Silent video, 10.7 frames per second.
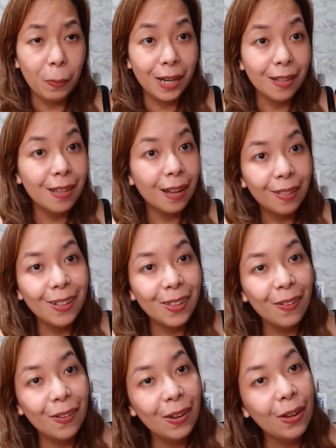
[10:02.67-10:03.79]
pag nasa Sentries
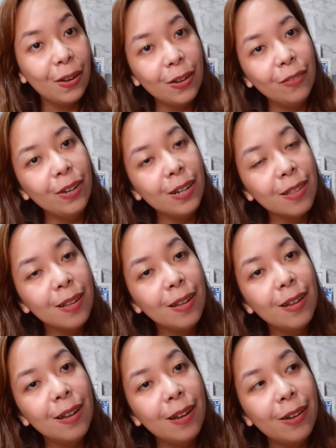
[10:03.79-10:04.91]
ako, I always
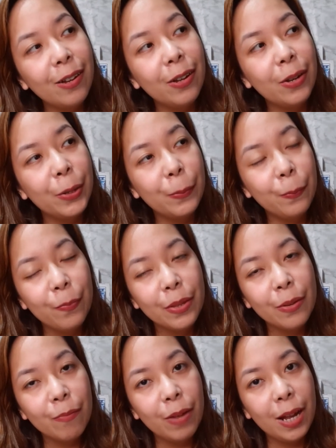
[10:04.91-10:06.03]
um,
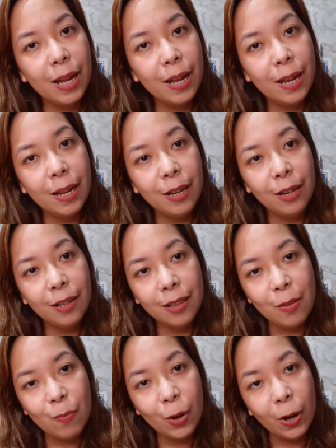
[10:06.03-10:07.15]
buy
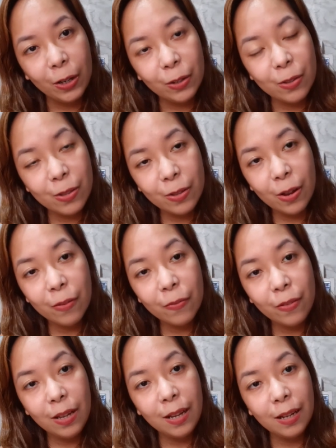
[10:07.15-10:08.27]
Tim Hortons
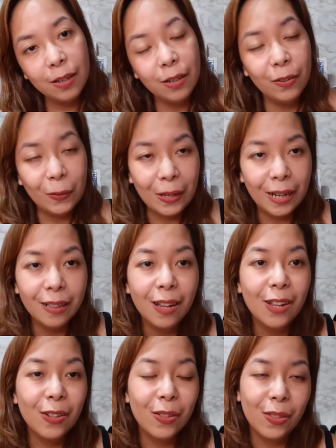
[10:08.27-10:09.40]
coffee and the donut.
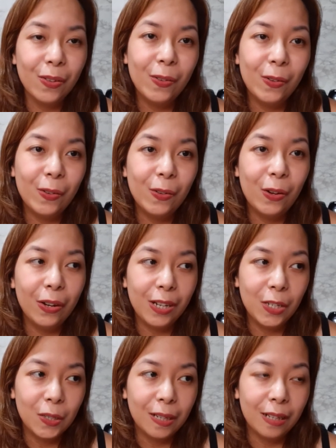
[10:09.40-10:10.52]
So,
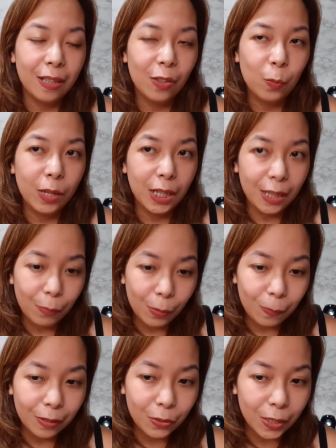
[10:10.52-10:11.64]
okay siya. Tapos may katabi
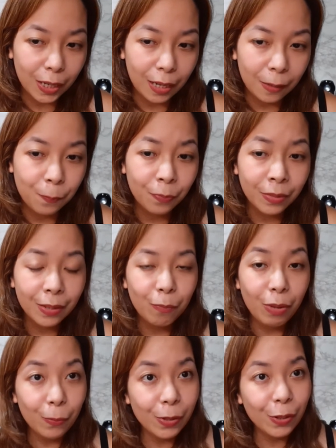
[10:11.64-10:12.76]
pa siyang
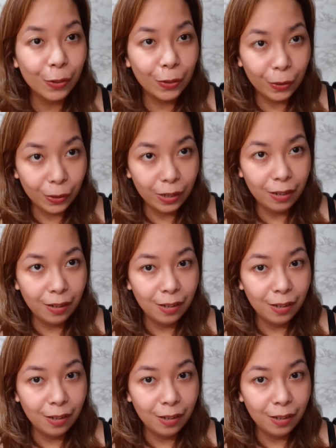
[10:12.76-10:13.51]
baby store.